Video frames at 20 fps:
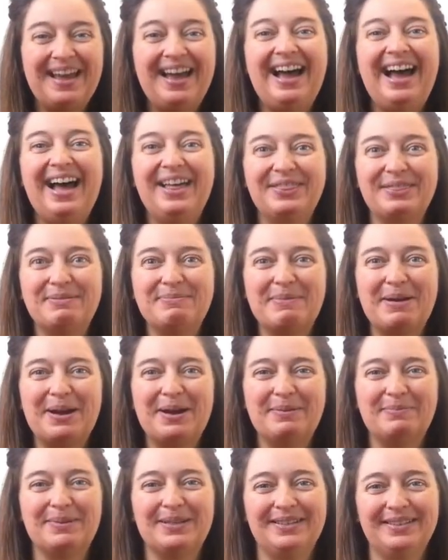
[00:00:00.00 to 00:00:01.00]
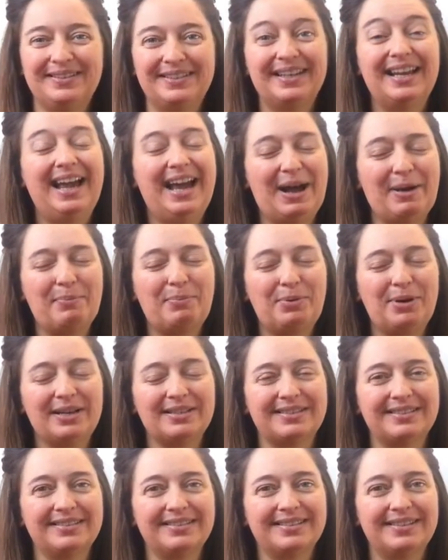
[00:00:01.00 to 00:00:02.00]
at the moment, at
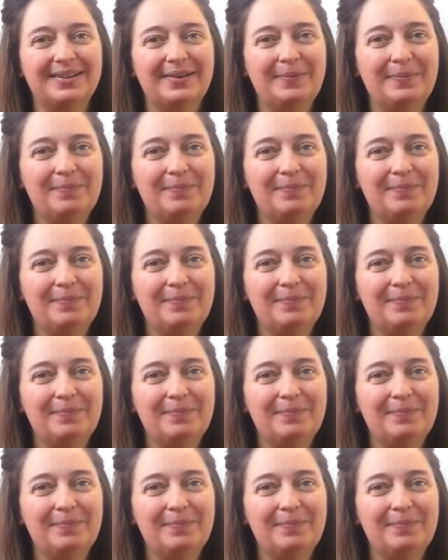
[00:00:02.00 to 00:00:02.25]
present.